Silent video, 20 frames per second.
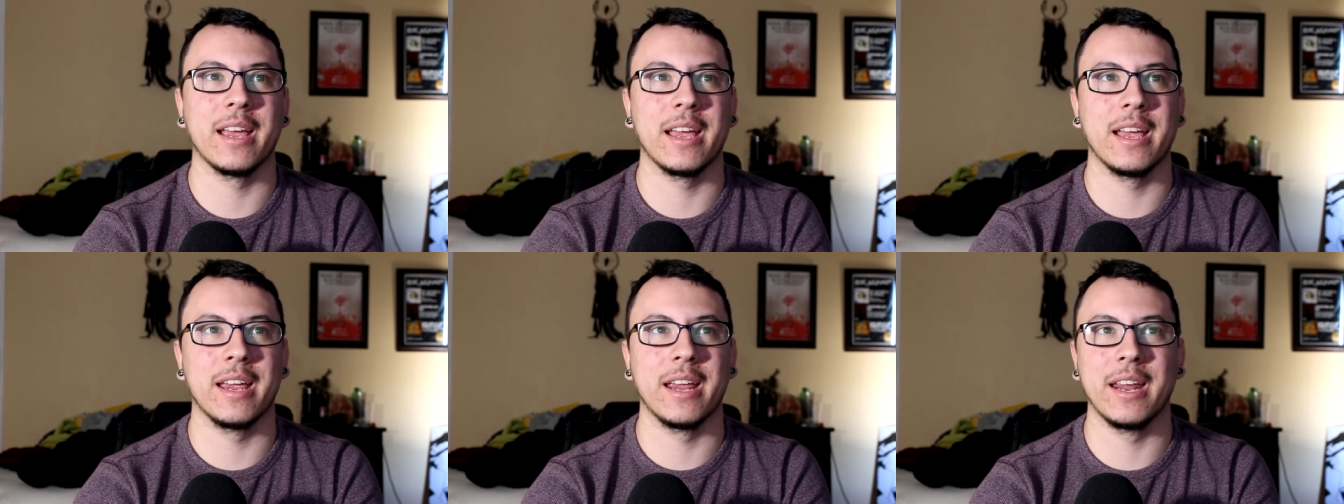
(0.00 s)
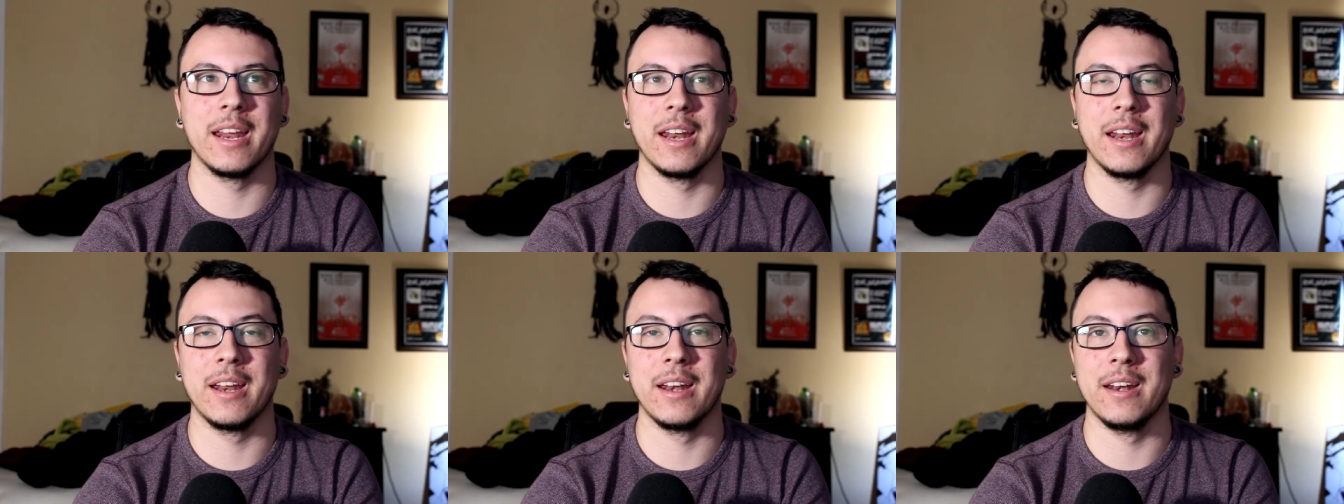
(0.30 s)

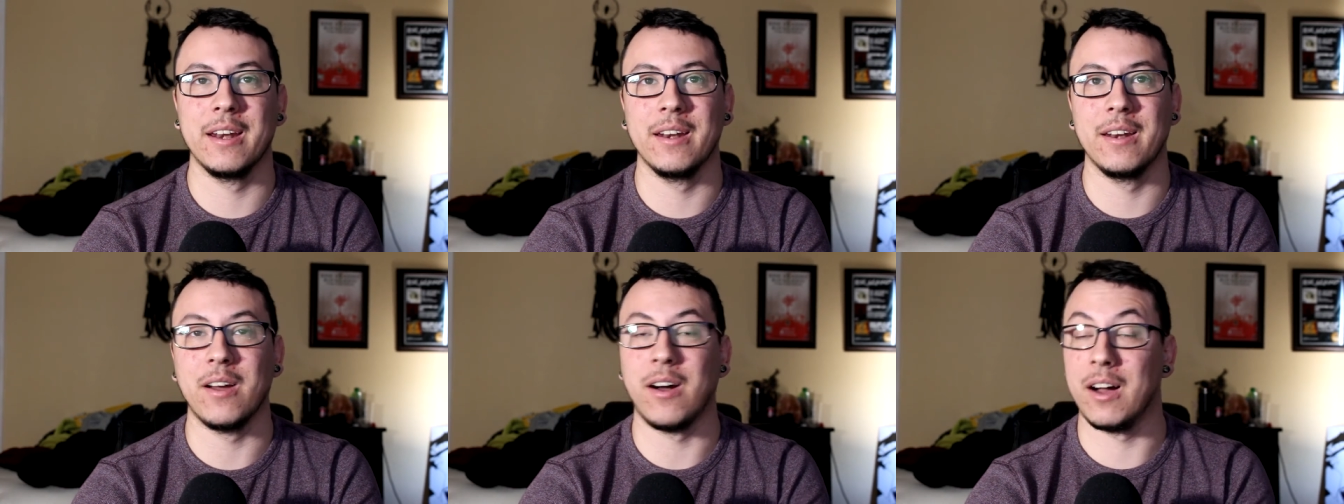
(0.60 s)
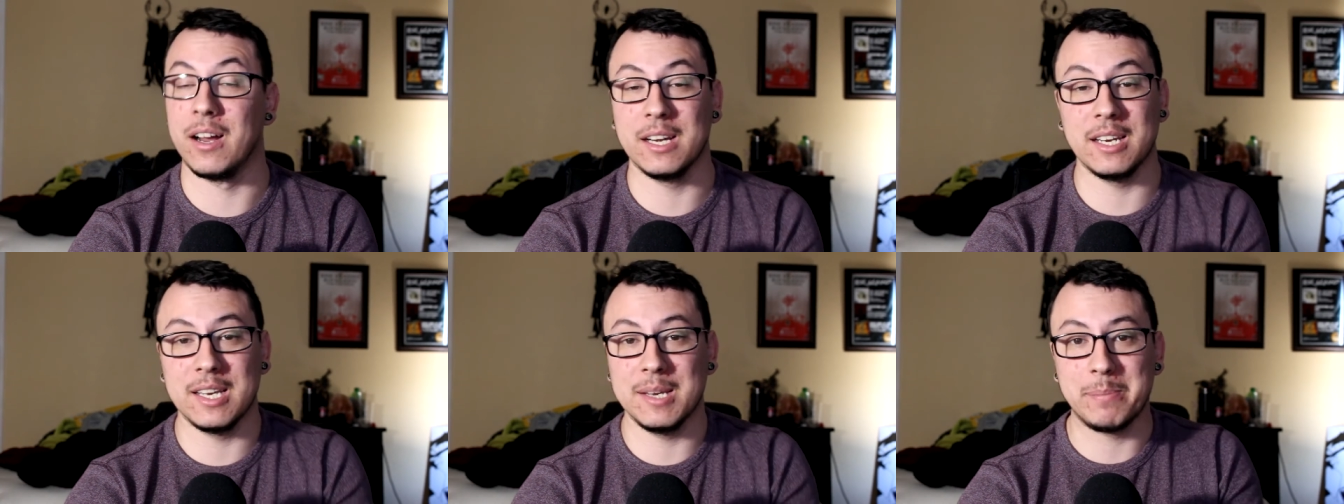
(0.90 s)
in
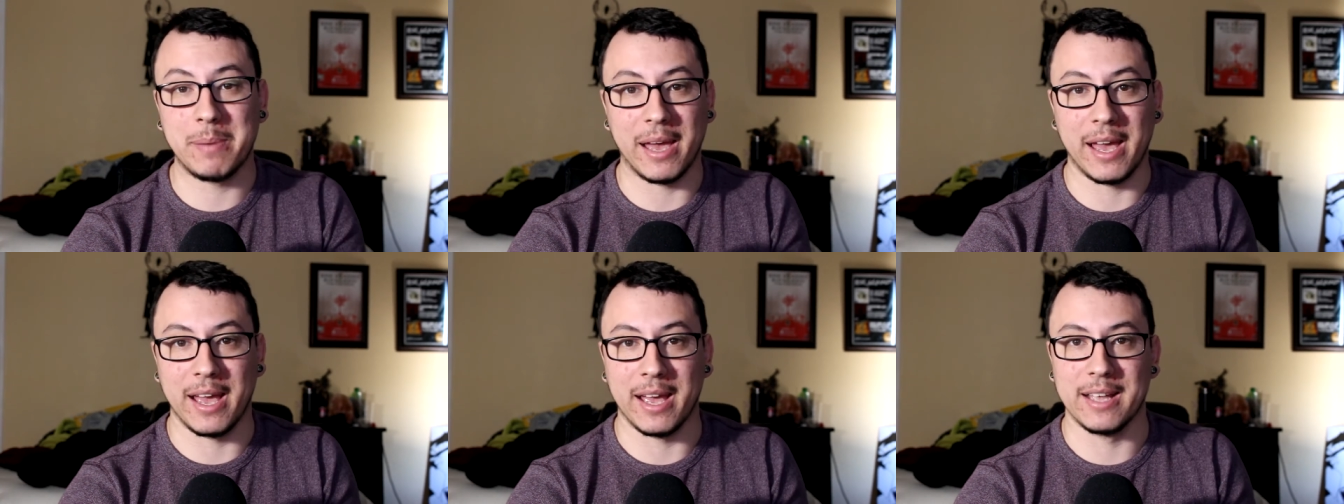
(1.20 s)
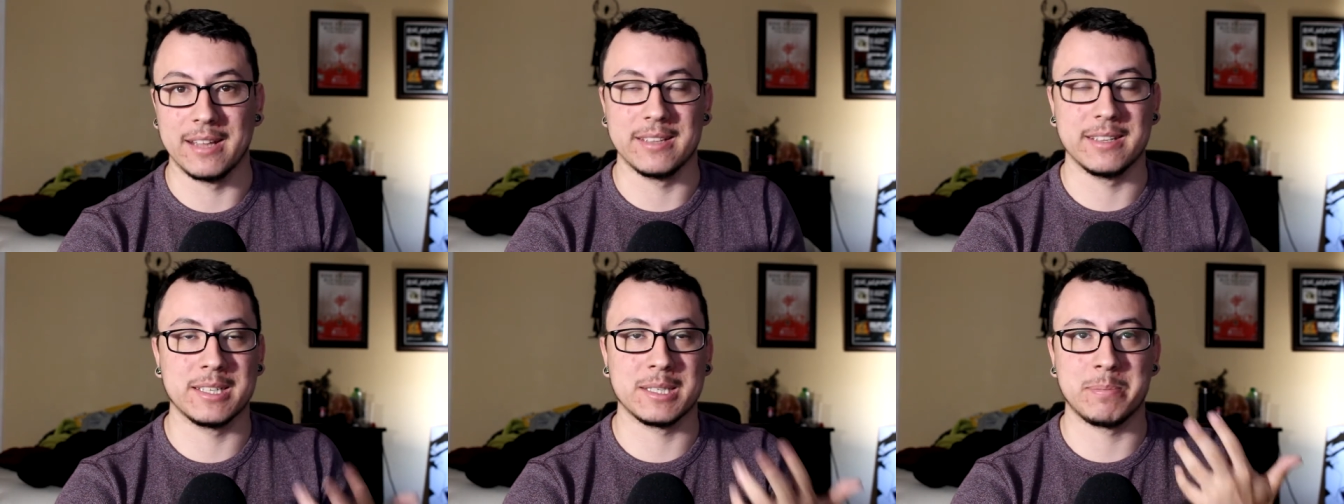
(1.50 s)
on
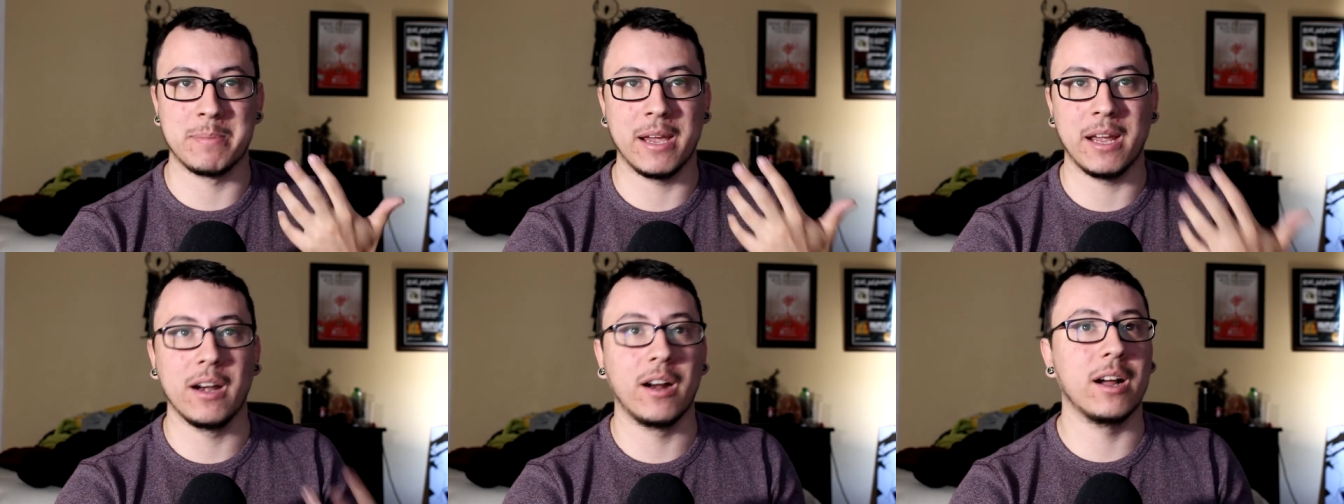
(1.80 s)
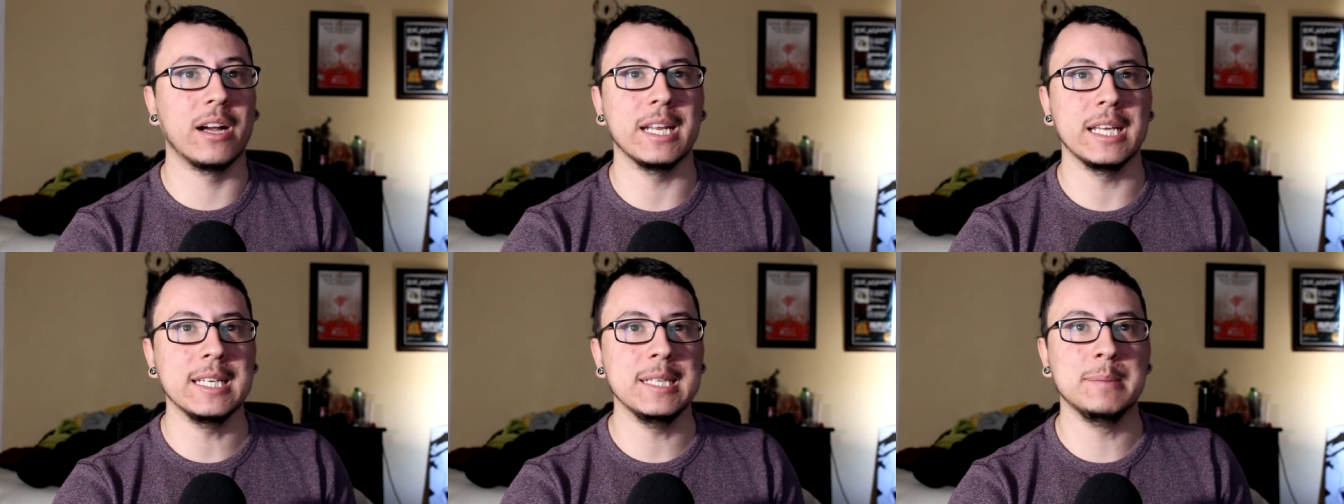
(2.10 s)
eBay, this man
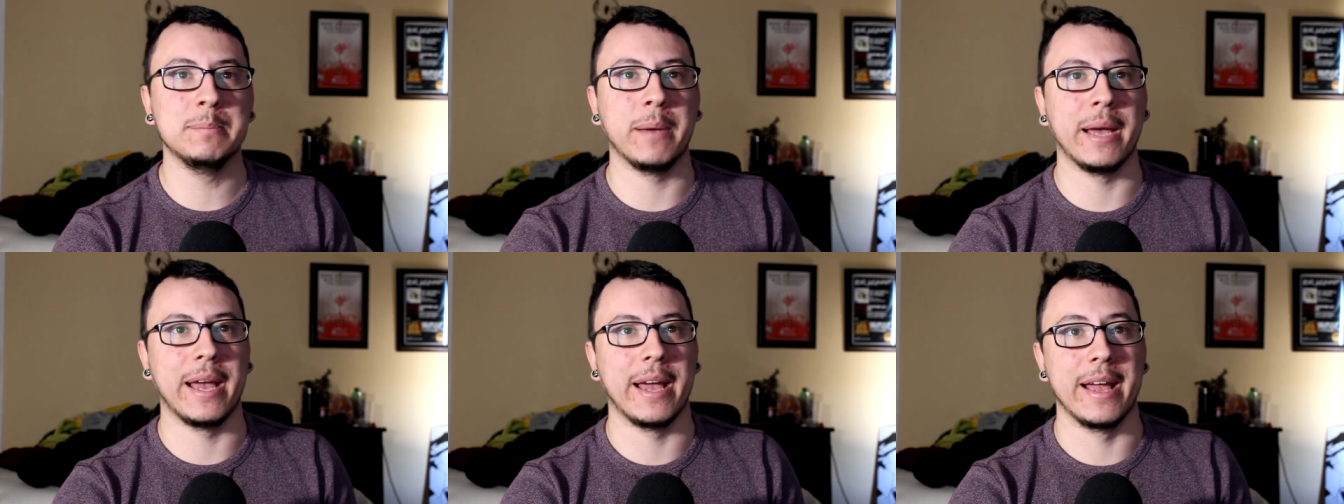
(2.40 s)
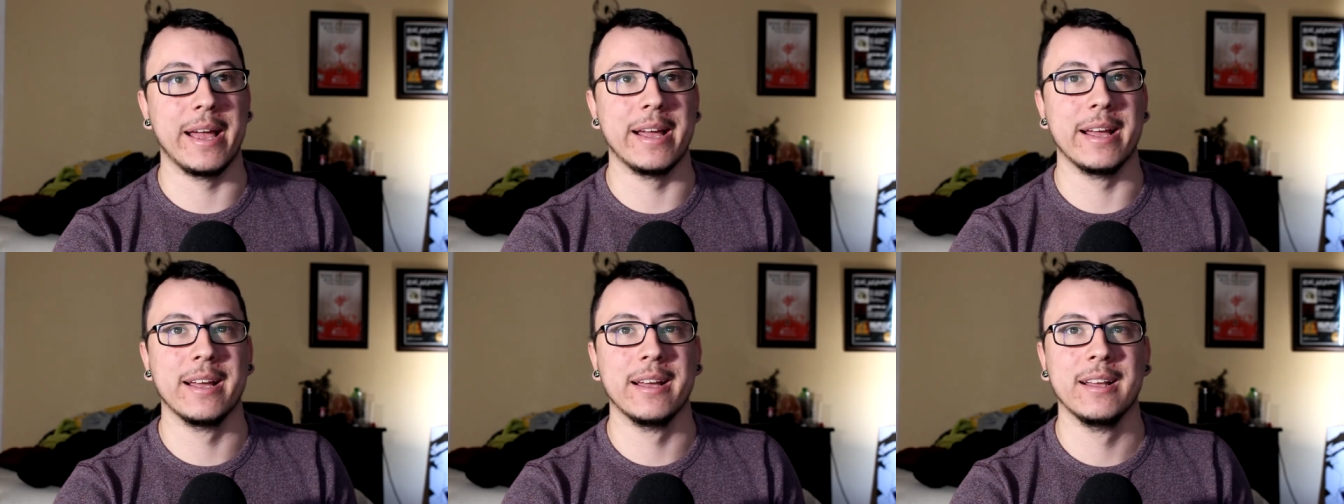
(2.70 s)
on
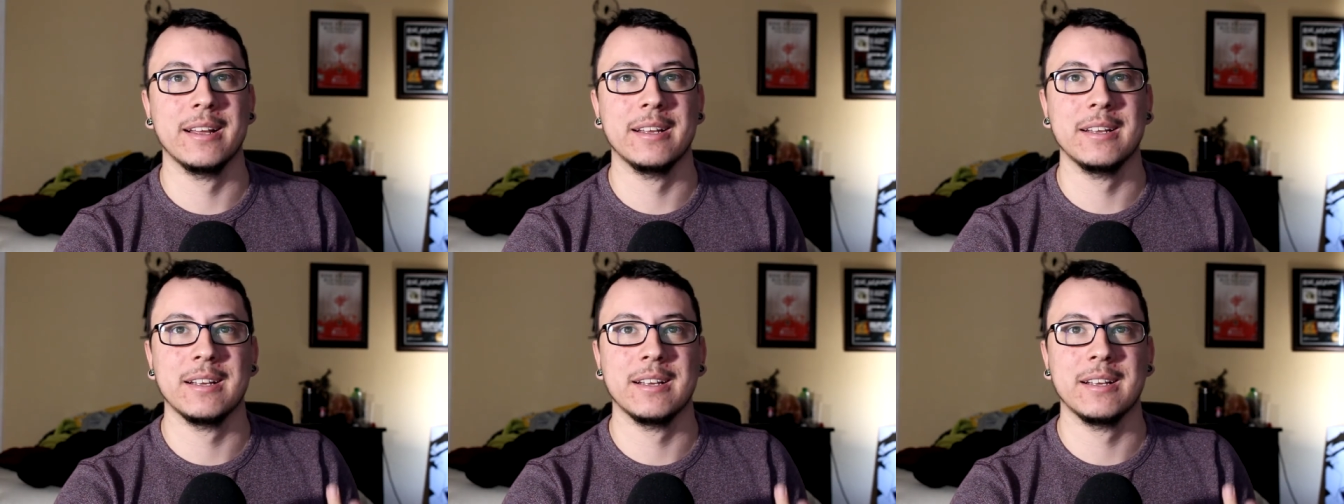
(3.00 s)
eBay